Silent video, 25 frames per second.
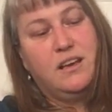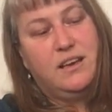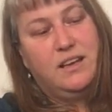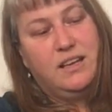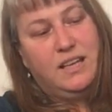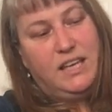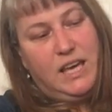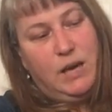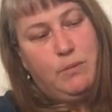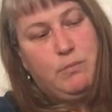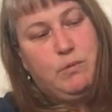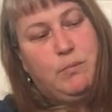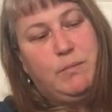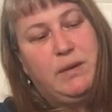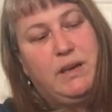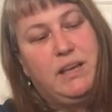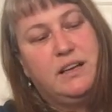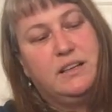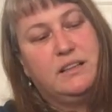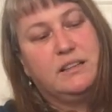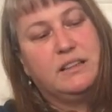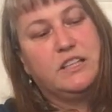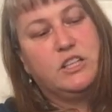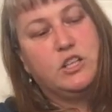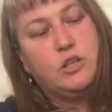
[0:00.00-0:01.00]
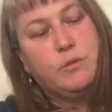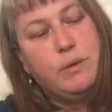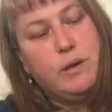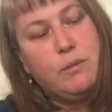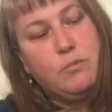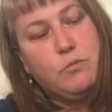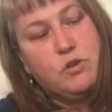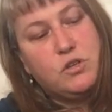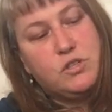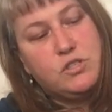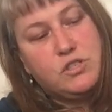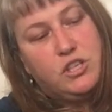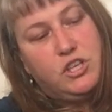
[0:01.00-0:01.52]
keep them in a little bit
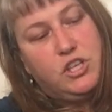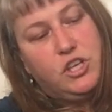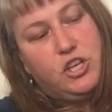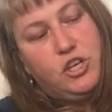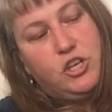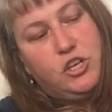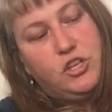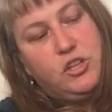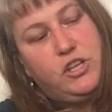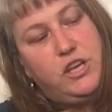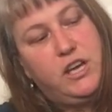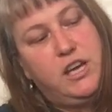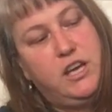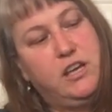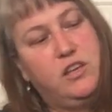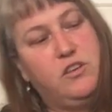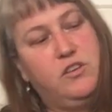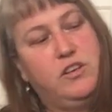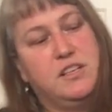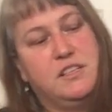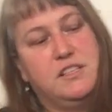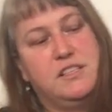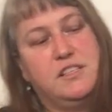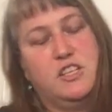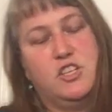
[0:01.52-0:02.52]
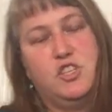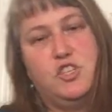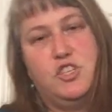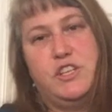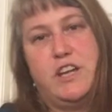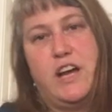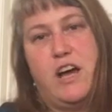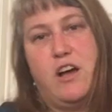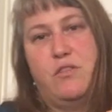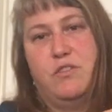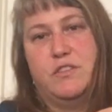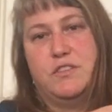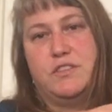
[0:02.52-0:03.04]
more securely, you can cinch
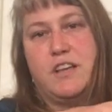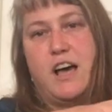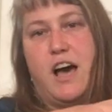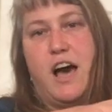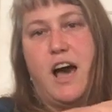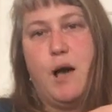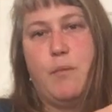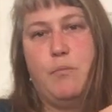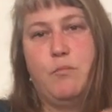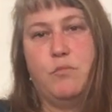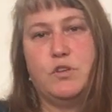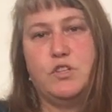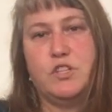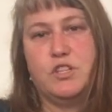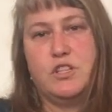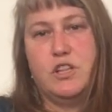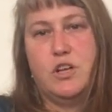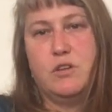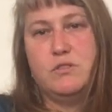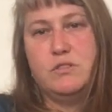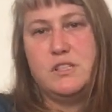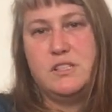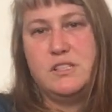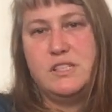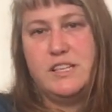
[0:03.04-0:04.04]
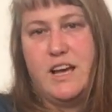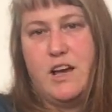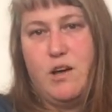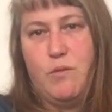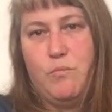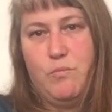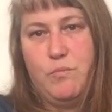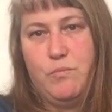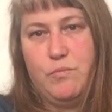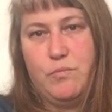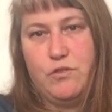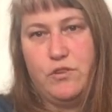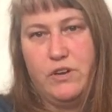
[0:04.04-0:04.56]
down the top, which closes
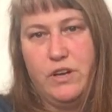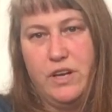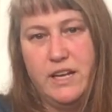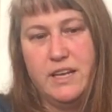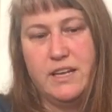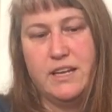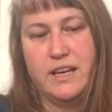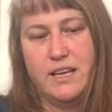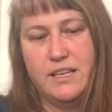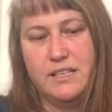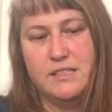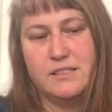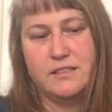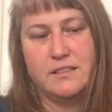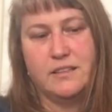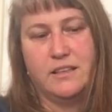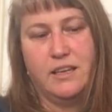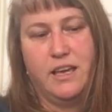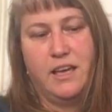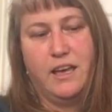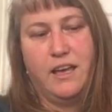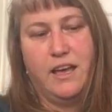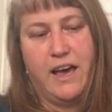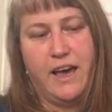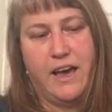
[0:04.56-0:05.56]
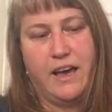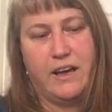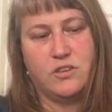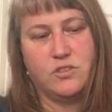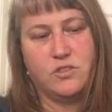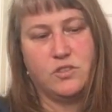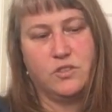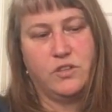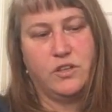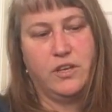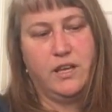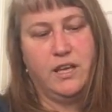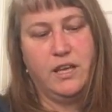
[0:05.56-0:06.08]
down pretty nicely,
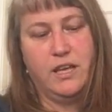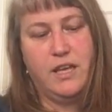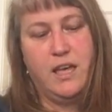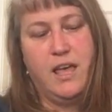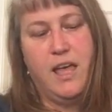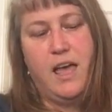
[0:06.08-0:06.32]
actually.